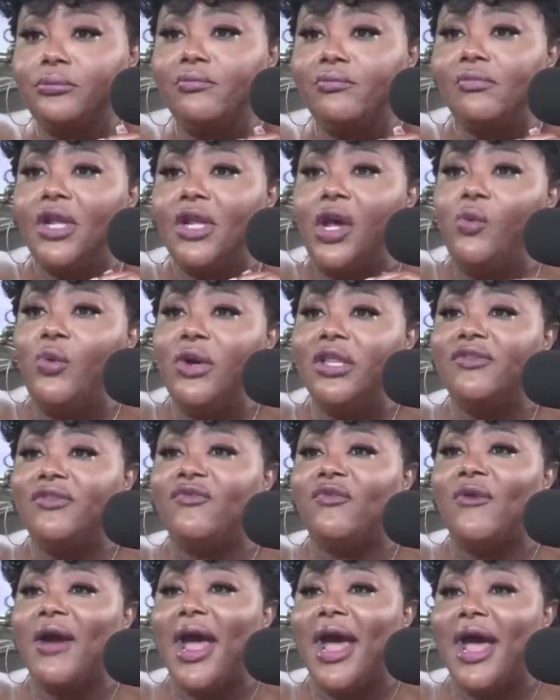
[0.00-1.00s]

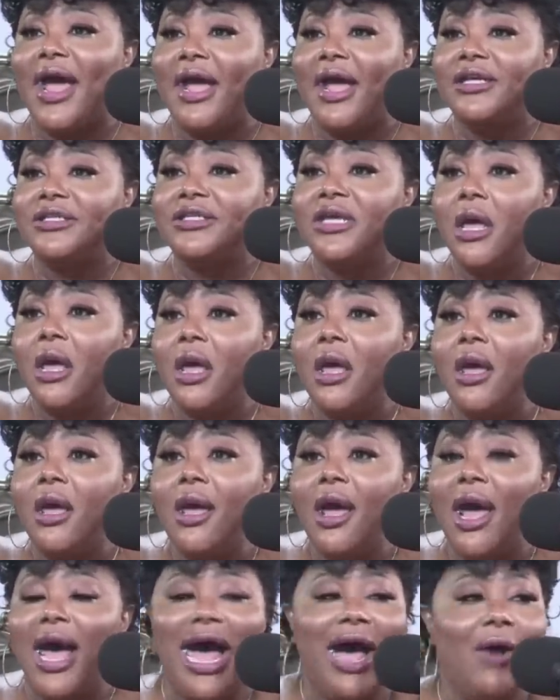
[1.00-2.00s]

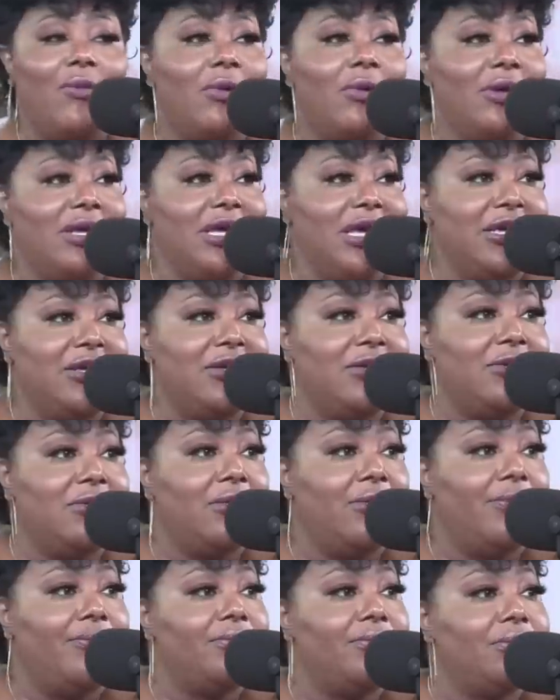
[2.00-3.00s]
mm-hmm. I will eat
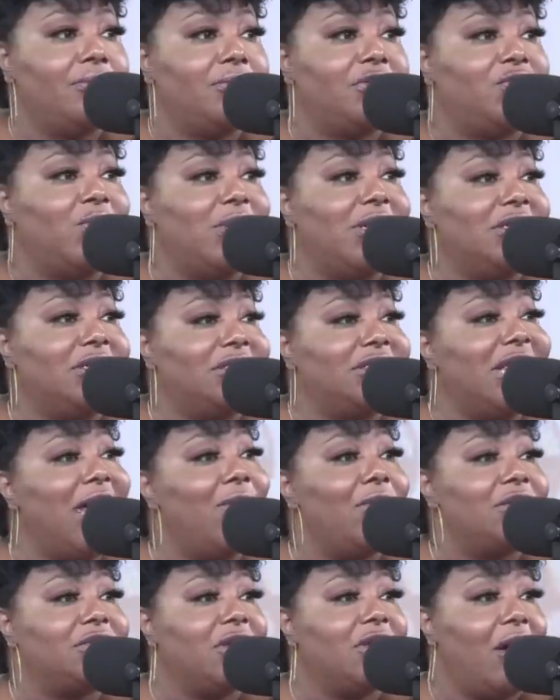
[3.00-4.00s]
sweet and
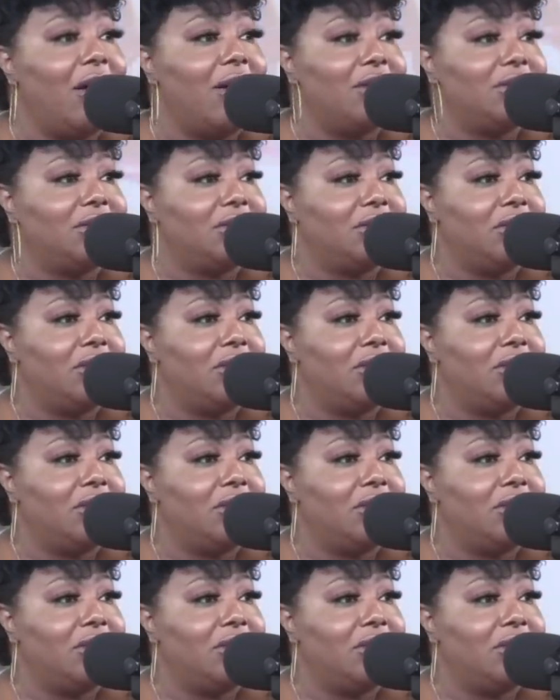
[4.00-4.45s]
sour sauce.